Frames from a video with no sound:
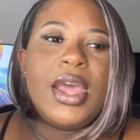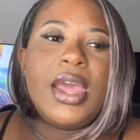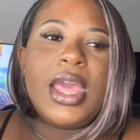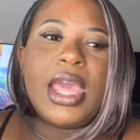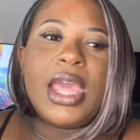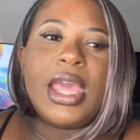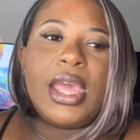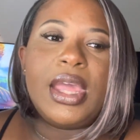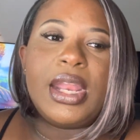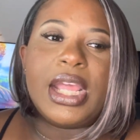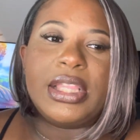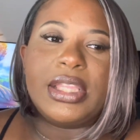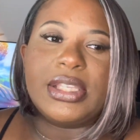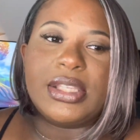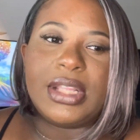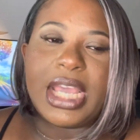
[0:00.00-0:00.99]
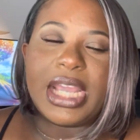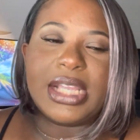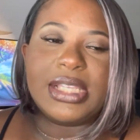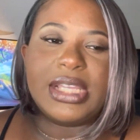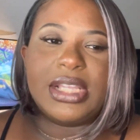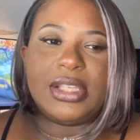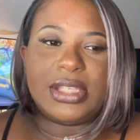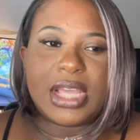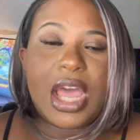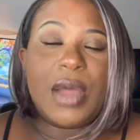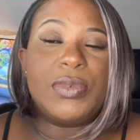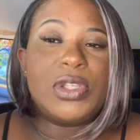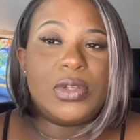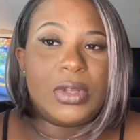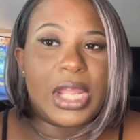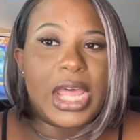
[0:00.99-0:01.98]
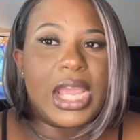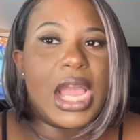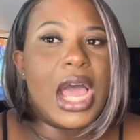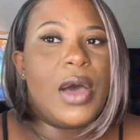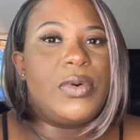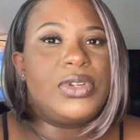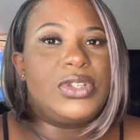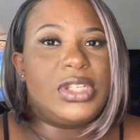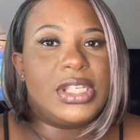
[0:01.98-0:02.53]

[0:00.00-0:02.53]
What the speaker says: And at the, like I said at the time too, like I was